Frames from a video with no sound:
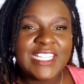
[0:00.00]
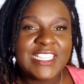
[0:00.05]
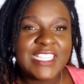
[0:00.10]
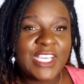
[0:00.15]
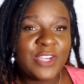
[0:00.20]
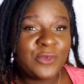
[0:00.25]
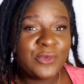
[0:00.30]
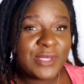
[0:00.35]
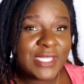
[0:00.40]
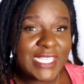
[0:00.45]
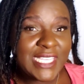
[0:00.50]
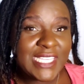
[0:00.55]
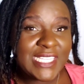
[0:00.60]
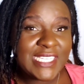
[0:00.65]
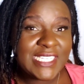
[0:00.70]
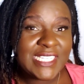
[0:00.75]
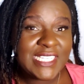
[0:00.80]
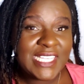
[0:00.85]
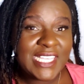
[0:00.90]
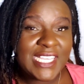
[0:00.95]
the
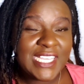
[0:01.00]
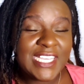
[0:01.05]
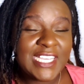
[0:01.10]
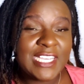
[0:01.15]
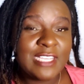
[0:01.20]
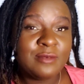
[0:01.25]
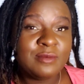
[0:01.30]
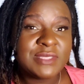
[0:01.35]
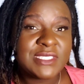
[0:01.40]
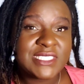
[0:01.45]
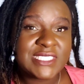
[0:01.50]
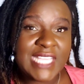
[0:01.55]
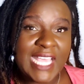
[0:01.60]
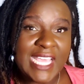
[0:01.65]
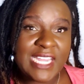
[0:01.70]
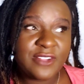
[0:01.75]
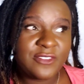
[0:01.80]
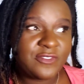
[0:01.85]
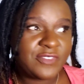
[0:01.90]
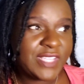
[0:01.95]
one
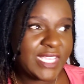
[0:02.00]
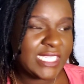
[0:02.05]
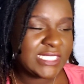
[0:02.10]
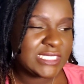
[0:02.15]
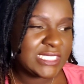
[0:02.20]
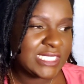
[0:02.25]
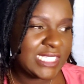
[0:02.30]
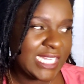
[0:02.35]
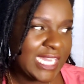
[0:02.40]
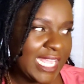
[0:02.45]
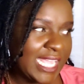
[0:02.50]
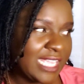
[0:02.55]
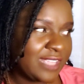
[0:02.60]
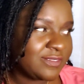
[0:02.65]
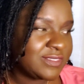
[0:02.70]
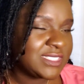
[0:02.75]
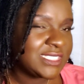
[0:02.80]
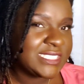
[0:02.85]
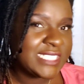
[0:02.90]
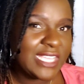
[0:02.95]
side effect that I
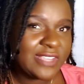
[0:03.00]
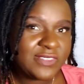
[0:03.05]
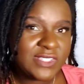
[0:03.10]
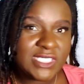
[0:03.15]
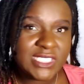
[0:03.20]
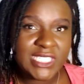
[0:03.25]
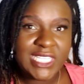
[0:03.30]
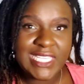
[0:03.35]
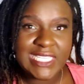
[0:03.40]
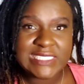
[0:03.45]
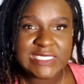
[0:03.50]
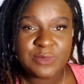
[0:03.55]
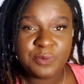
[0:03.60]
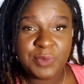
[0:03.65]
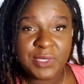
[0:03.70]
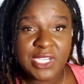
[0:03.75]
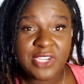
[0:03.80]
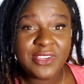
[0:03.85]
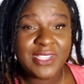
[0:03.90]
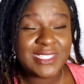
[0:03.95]
have definitely
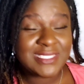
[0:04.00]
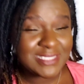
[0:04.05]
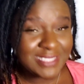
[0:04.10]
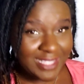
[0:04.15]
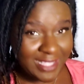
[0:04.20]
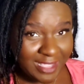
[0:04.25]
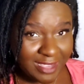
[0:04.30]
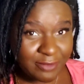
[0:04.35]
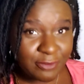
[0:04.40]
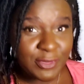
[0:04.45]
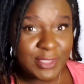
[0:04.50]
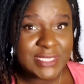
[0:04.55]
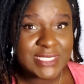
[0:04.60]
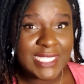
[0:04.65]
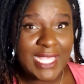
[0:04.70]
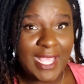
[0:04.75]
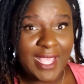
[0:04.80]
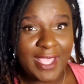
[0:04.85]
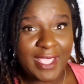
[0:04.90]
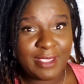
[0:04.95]
experienced every
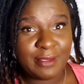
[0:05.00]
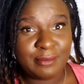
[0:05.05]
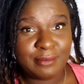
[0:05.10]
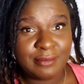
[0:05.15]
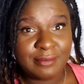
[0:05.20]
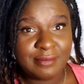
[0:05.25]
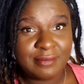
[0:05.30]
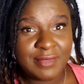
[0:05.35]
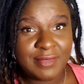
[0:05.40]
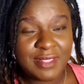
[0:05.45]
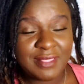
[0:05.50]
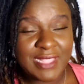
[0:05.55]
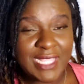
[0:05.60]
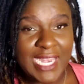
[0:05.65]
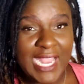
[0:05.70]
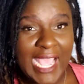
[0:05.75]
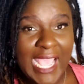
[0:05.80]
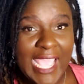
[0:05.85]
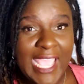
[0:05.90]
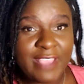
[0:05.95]
time
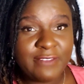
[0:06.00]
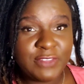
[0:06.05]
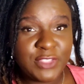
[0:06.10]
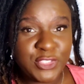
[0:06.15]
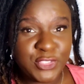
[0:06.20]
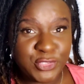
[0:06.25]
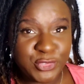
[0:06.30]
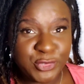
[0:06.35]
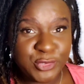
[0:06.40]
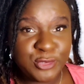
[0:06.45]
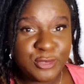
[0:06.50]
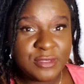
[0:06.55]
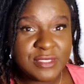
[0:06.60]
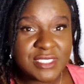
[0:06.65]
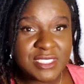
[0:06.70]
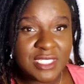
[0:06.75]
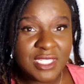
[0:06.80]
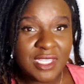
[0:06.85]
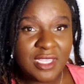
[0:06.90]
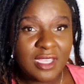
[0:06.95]
that I have
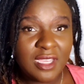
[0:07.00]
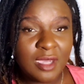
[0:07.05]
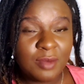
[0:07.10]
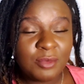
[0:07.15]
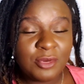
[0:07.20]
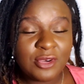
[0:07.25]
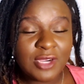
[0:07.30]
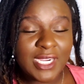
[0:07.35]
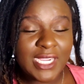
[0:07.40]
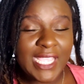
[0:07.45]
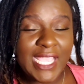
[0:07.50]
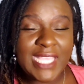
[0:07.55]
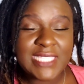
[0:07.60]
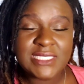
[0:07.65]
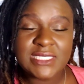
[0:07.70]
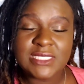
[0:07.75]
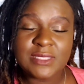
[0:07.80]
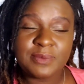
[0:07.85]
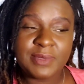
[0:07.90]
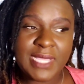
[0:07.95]
used boric
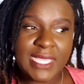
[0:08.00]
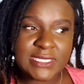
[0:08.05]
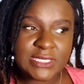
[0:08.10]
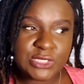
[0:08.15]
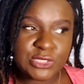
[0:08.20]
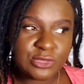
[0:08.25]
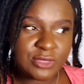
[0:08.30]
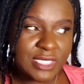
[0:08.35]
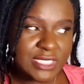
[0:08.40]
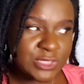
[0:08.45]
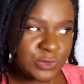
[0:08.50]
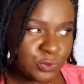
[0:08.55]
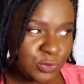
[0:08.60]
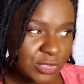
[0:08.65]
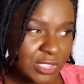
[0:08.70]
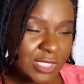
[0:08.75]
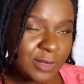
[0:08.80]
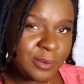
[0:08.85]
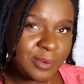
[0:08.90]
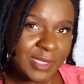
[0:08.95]
acid suppositories
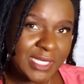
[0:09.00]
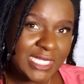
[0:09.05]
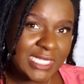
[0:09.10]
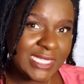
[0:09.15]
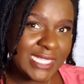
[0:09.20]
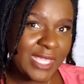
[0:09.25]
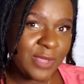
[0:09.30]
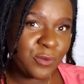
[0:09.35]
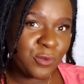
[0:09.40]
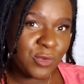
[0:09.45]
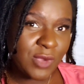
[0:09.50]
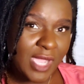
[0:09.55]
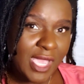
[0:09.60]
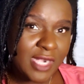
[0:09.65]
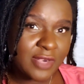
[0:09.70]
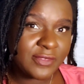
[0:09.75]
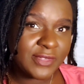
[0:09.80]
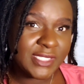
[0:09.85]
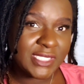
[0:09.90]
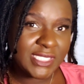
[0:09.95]
would be that
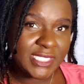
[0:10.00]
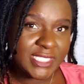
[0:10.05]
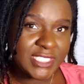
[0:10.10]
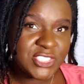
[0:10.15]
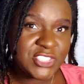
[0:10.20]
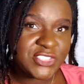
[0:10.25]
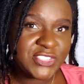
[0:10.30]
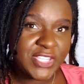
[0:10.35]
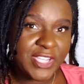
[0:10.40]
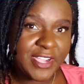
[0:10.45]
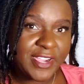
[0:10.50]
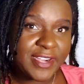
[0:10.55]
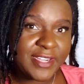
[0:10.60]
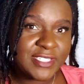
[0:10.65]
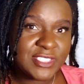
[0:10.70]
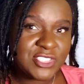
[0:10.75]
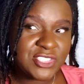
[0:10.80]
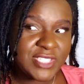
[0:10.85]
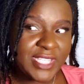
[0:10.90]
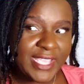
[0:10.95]
watery
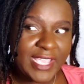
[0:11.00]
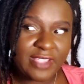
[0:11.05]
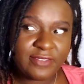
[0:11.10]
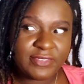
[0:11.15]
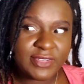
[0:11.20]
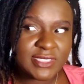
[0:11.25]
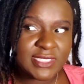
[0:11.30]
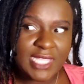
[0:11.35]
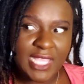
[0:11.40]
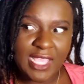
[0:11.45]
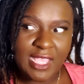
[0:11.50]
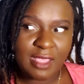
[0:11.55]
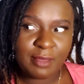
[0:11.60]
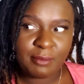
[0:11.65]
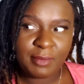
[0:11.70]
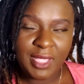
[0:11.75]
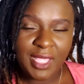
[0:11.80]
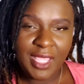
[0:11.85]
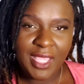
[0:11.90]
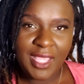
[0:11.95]
discharge. Every
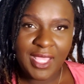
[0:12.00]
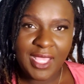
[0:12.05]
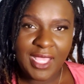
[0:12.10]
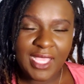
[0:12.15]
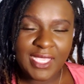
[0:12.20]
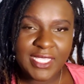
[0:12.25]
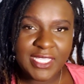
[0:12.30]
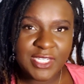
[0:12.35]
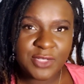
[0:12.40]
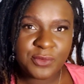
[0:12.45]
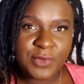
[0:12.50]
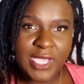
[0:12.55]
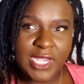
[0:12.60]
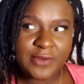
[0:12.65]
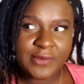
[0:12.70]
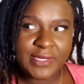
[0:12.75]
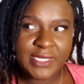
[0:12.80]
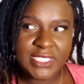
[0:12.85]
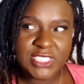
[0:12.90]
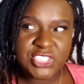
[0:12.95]
time I get a
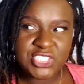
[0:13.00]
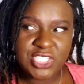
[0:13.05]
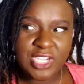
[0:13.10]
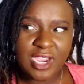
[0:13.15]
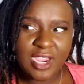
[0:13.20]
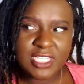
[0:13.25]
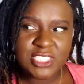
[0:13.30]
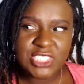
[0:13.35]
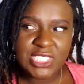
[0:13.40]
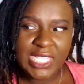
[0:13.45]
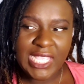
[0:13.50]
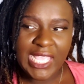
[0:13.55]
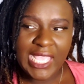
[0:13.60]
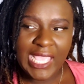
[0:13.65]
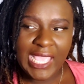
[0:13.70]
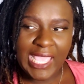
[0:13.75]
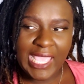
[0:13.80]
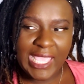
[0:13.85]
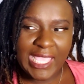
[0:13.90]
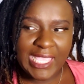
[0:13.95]
watery discharge,
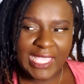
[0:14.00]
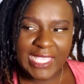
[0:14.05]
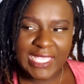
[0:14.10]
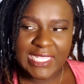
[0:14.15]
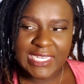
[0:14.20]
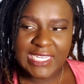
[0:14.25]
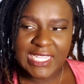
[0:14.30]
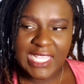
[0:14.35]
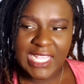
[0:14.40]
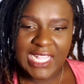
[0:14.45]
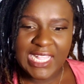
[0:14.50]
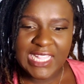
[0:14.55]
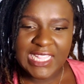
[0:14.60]
and